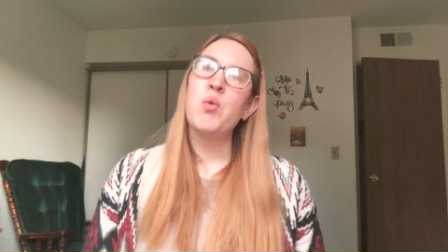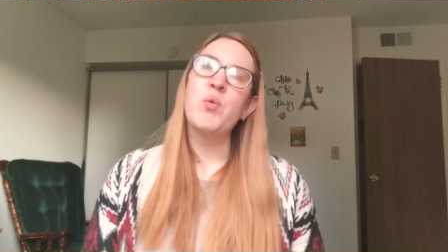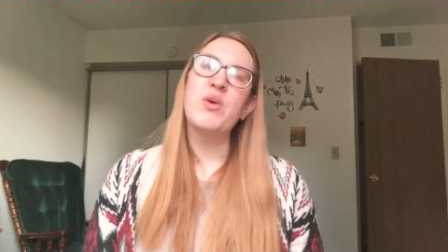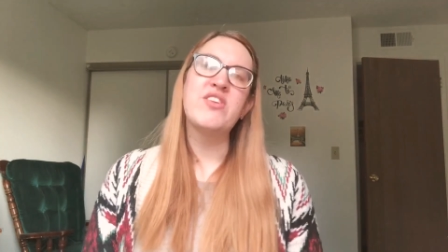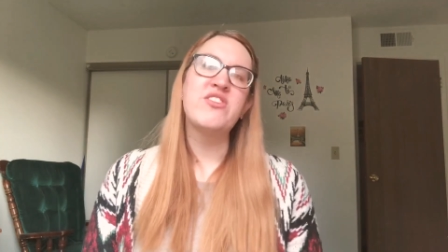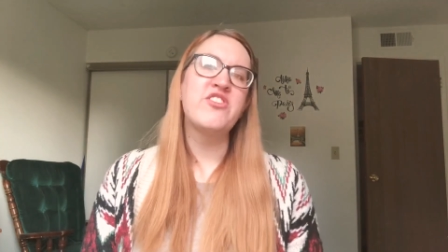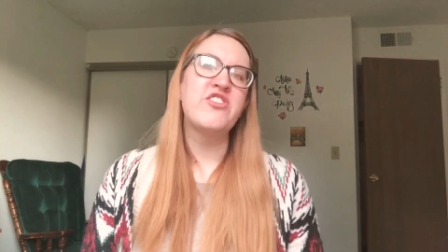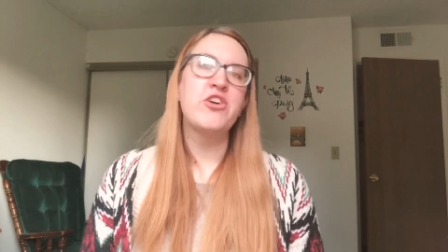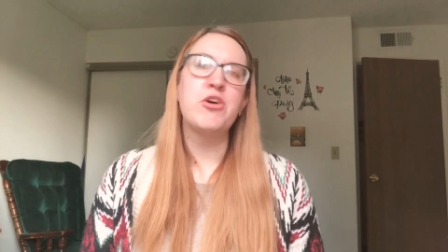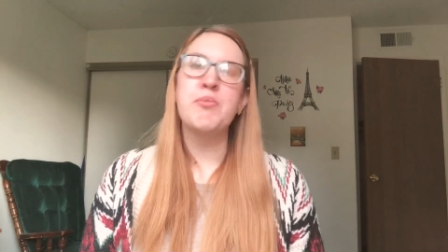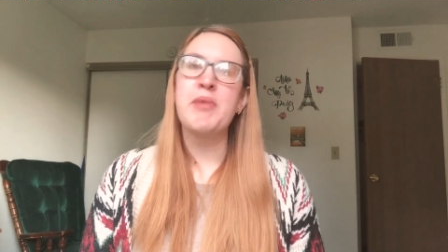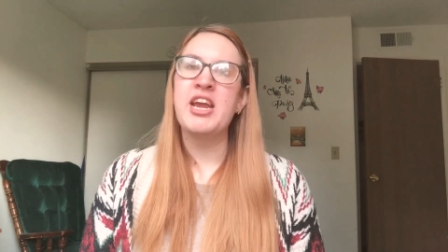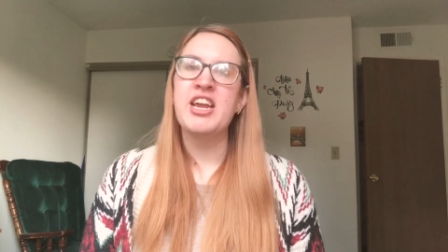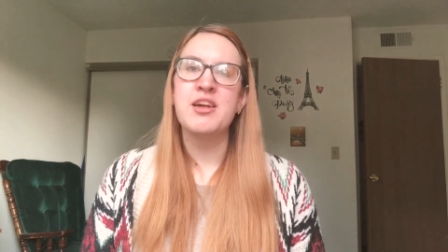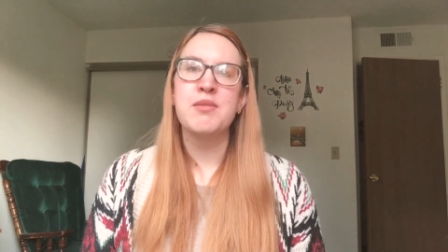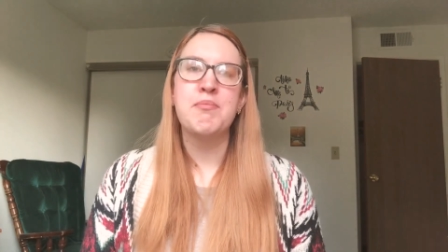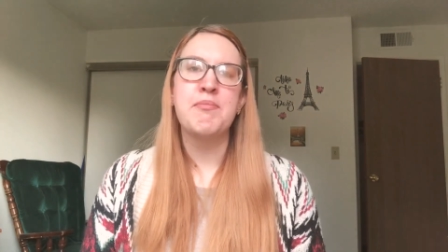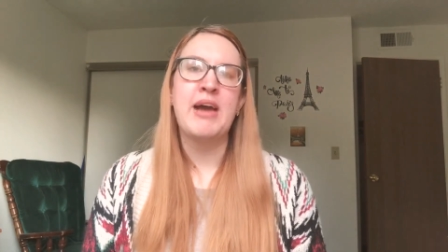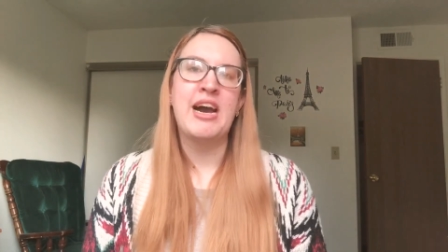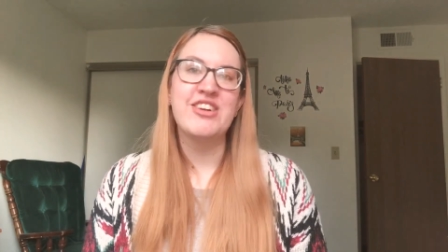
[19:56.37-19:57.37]
We still made
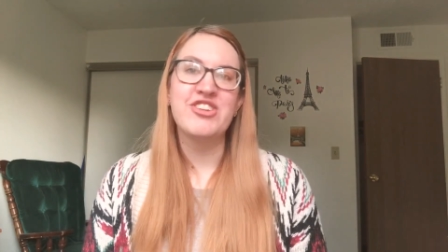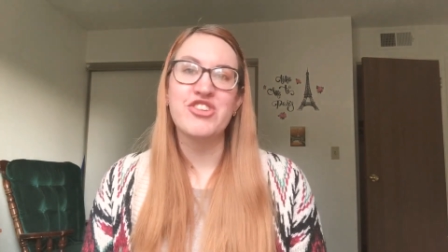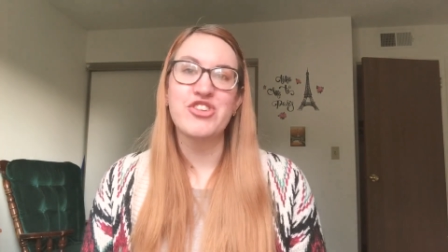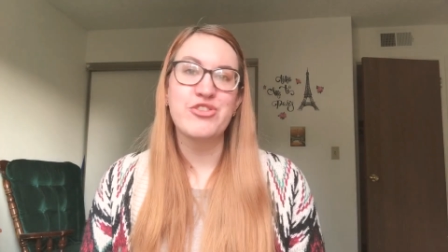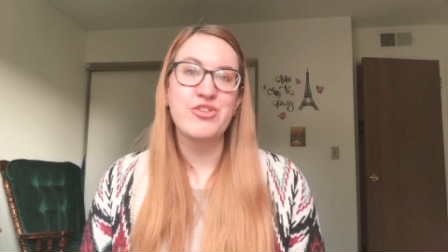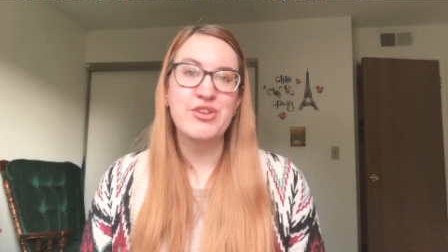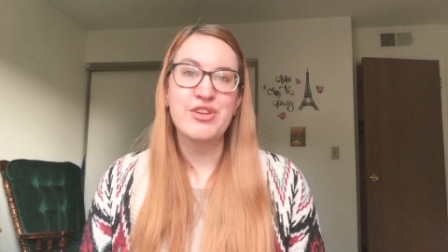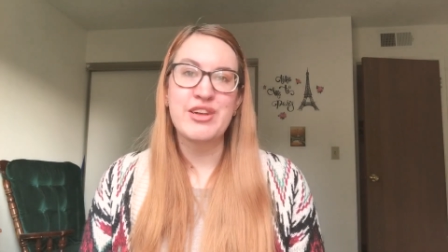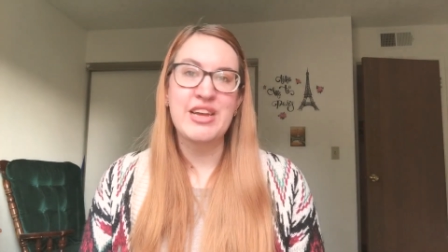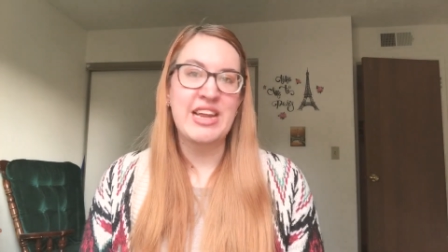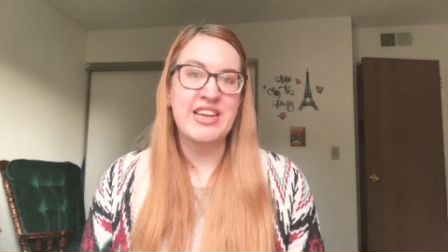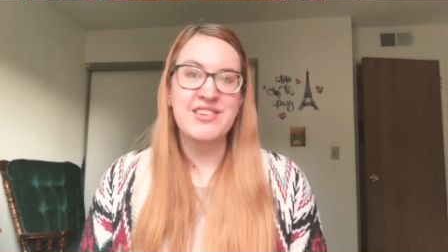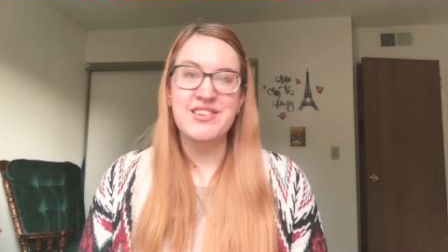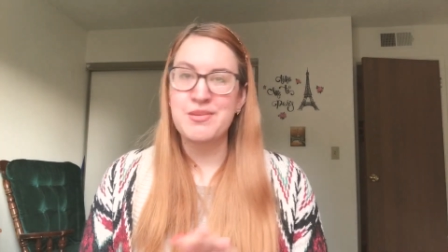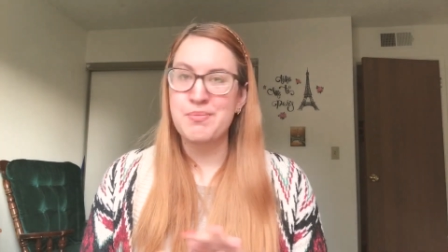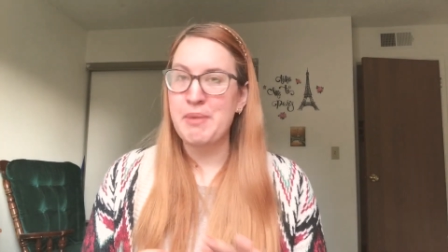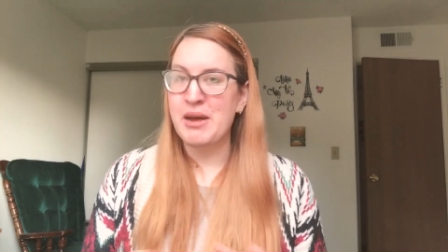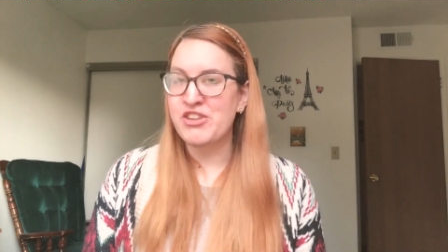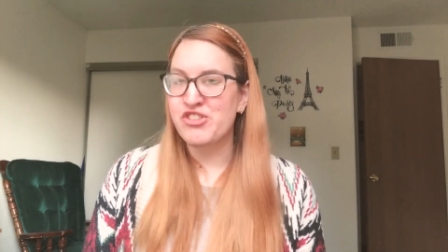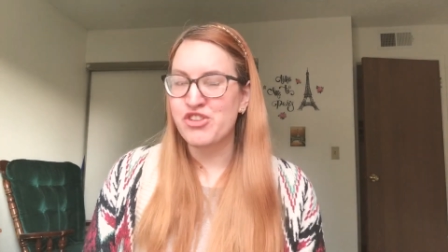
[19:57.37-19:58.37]
it magical and
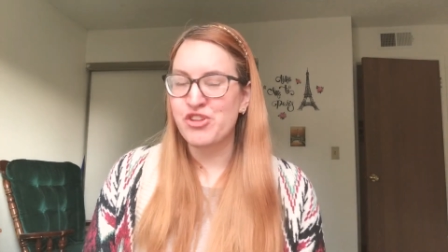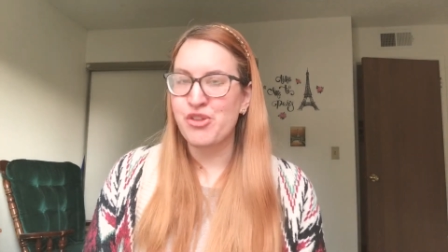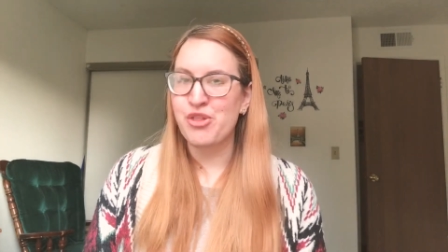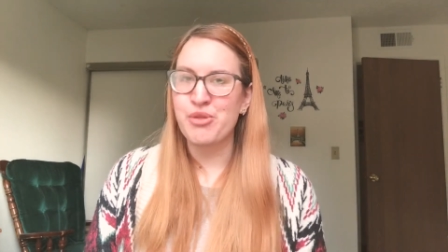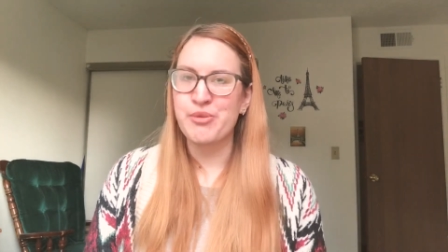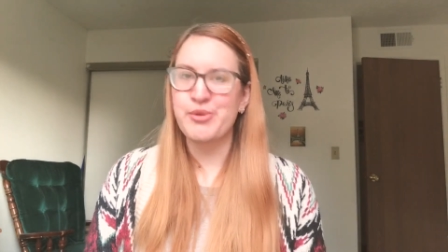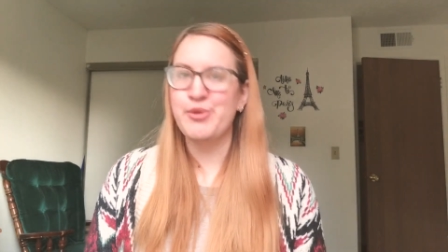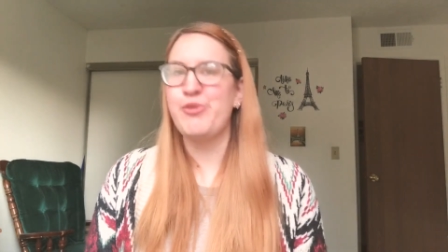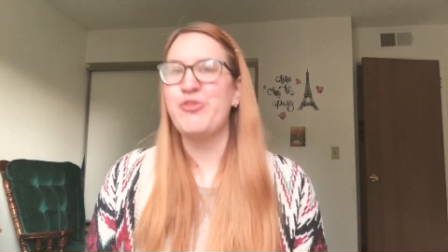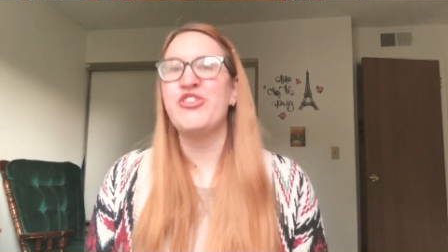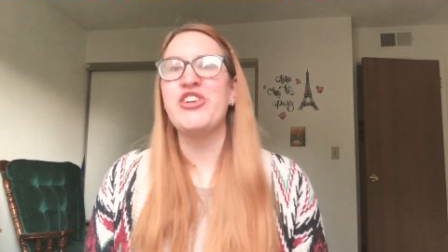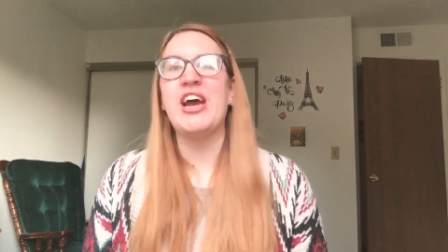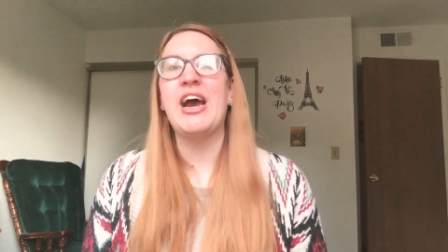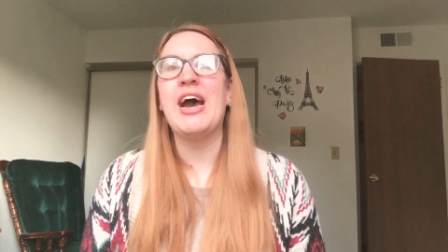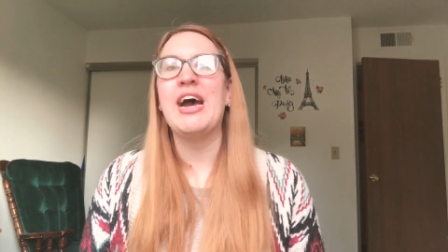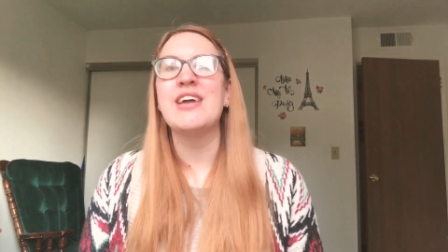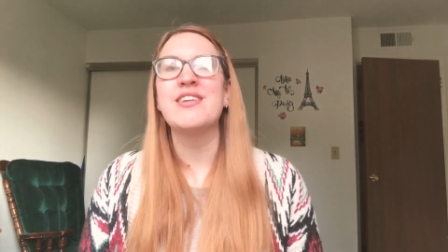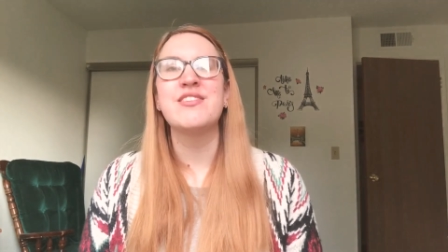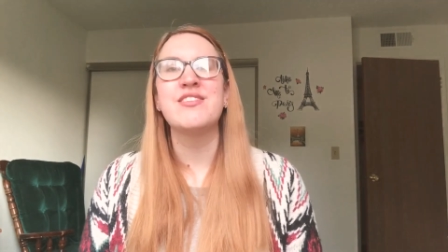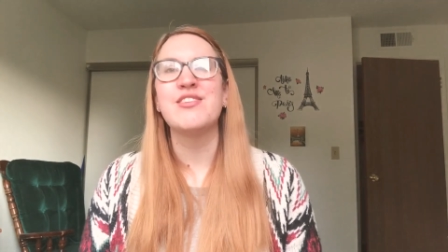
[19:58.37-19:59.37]
special through
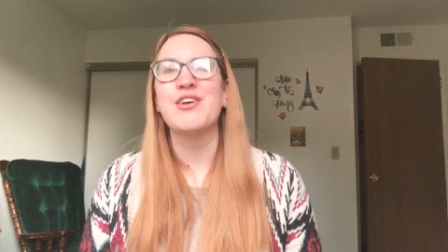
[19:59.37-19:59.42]
chat.